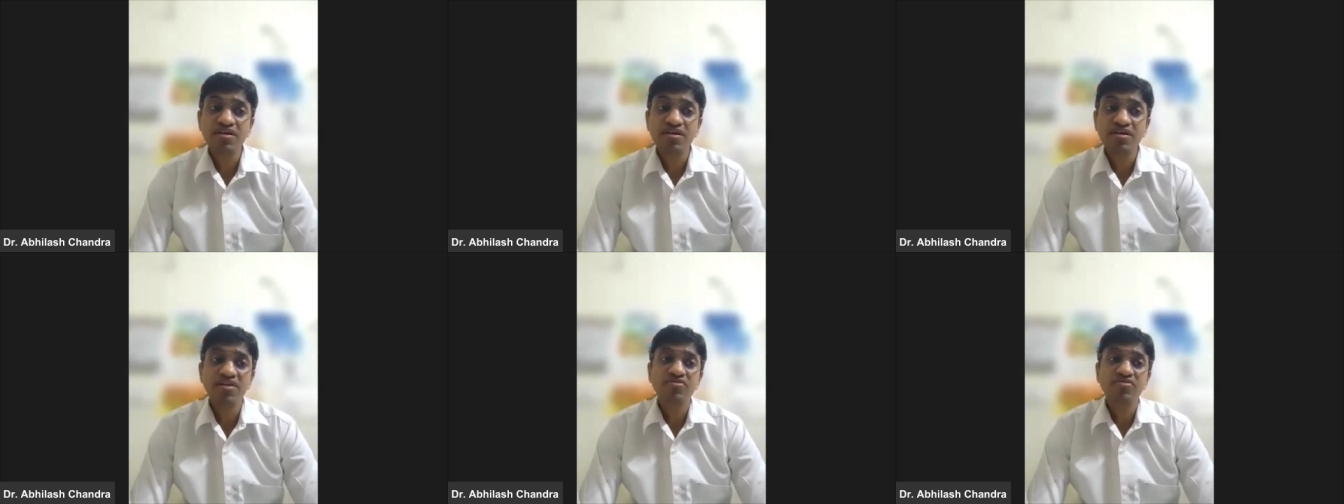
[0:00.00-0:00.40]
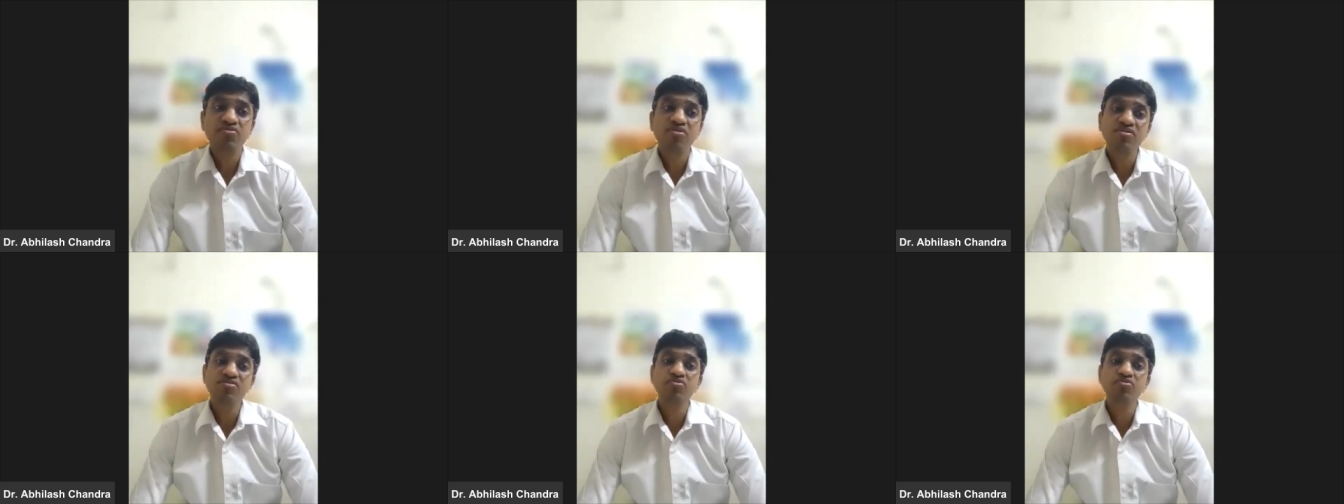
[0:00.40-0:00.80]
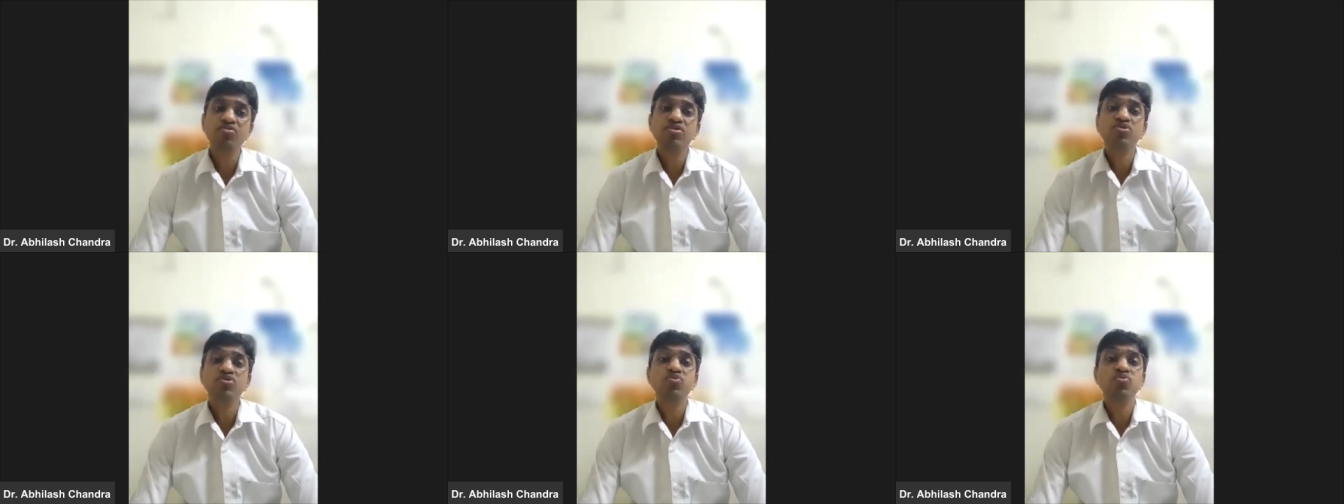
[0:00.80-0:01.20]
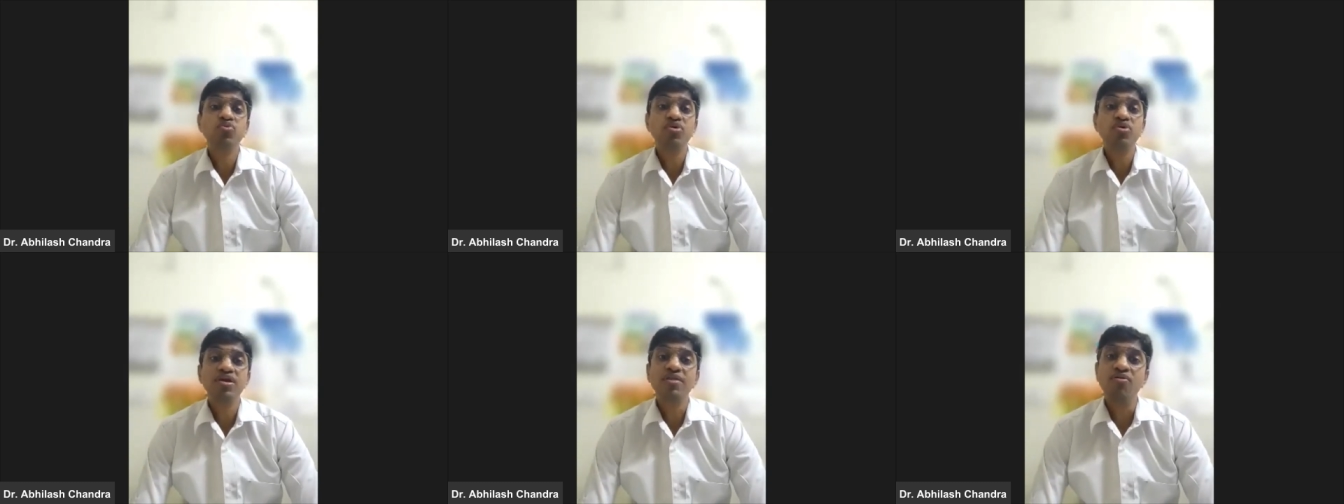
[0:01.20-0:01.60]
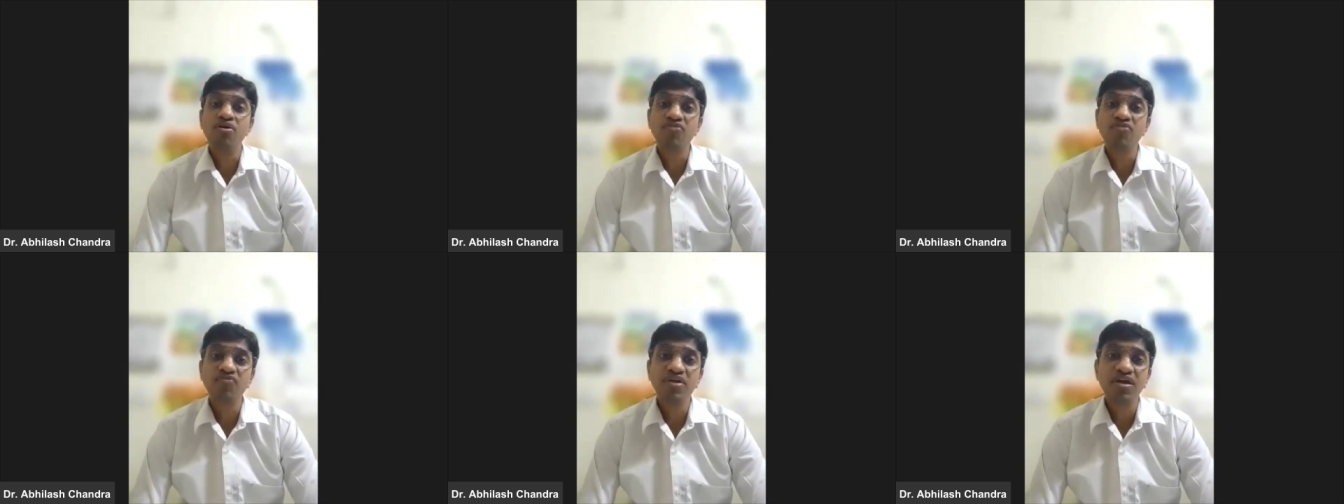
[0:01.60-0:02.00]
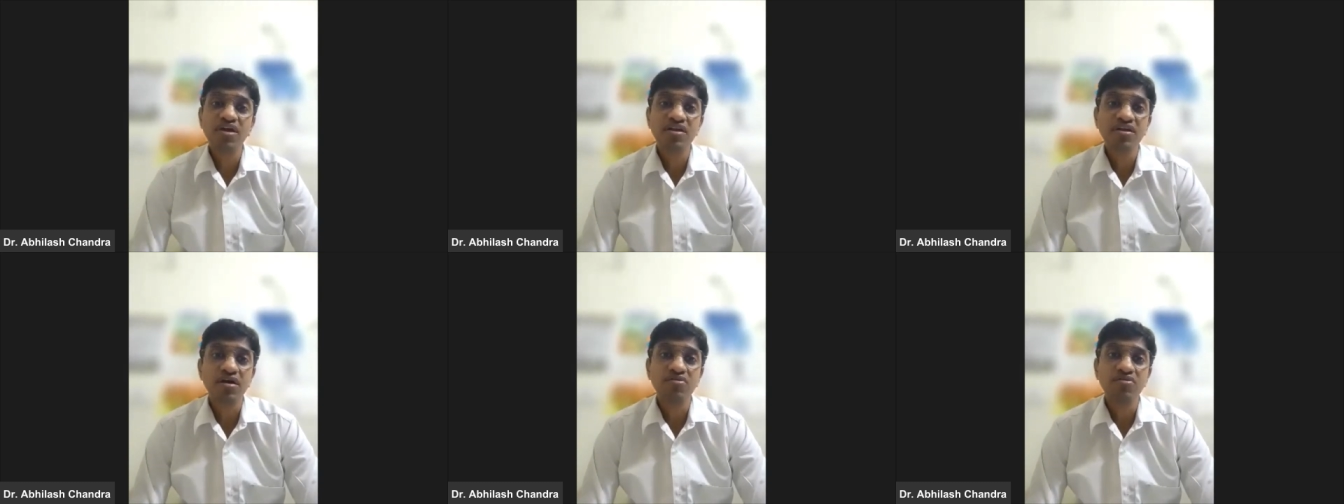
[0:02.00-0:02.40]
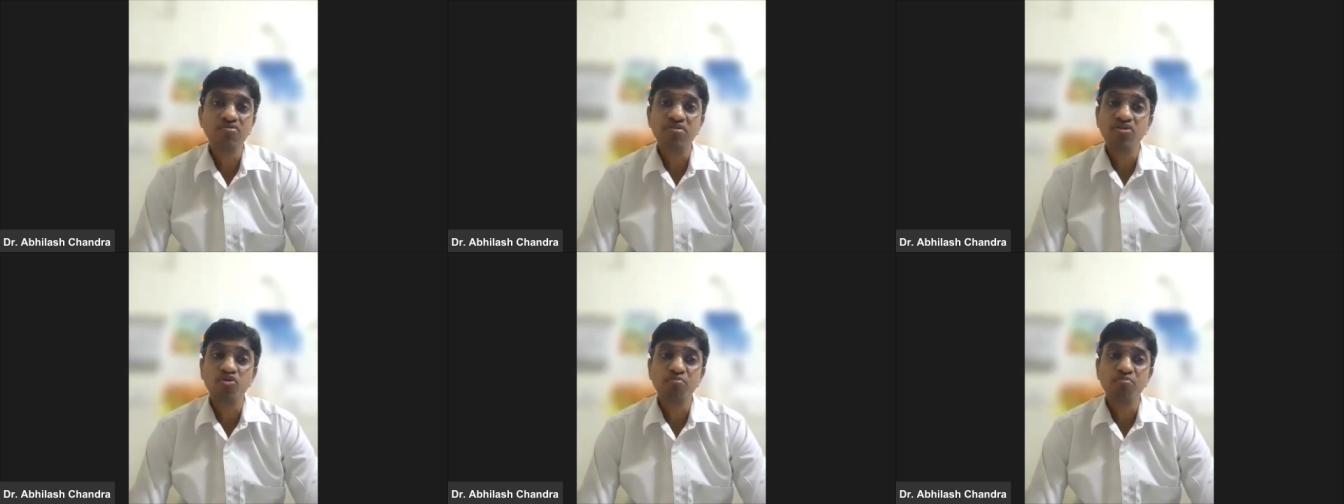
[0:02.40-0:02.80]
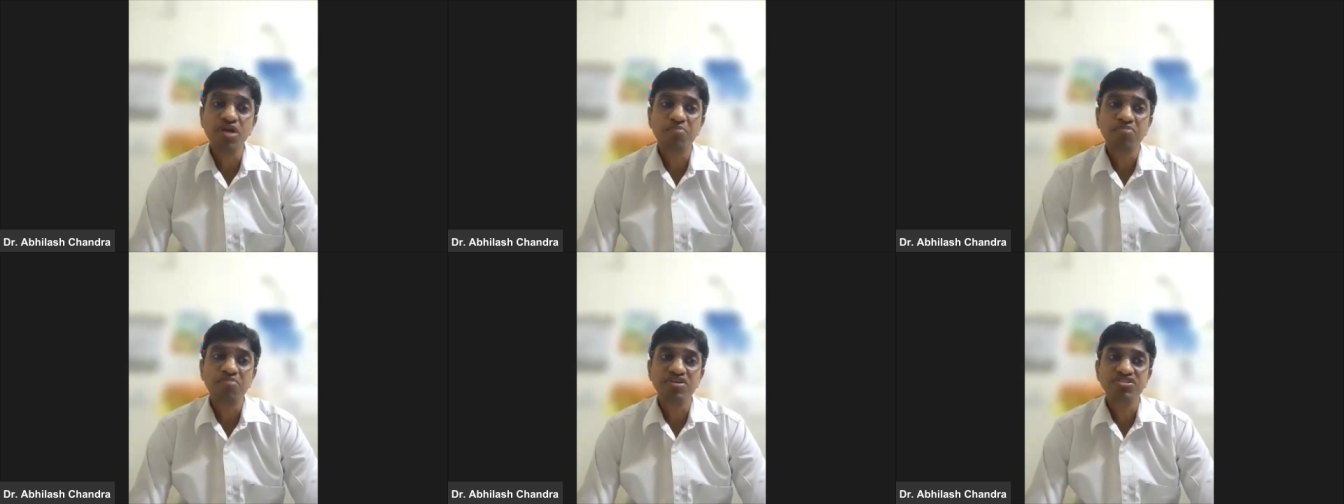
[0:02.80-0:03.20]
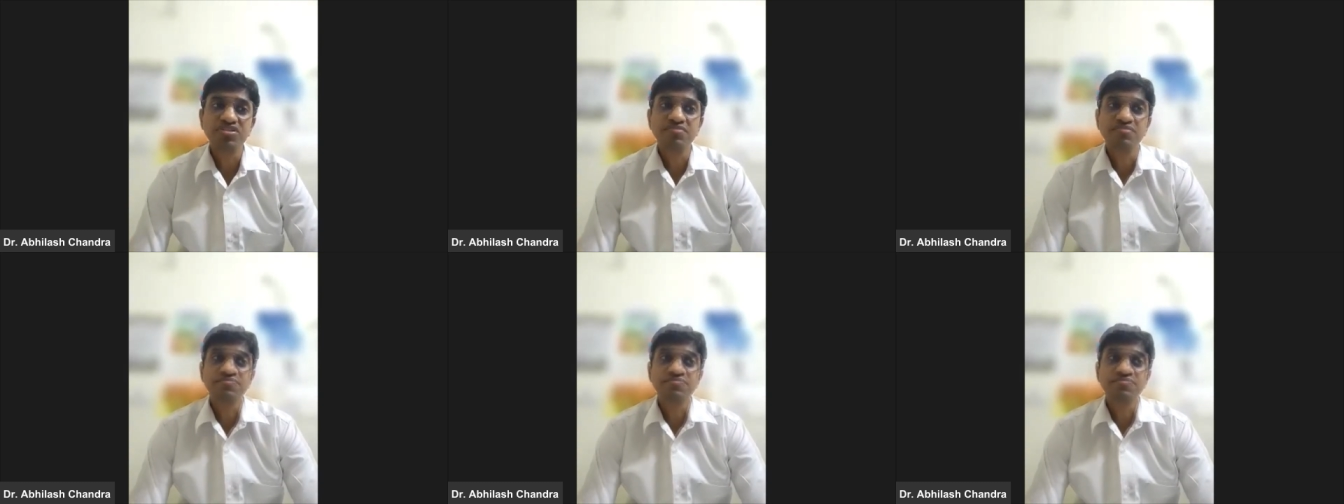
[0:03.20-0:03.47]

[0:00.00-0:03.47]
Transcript: is also going to go a long way in controlling our blood pressure.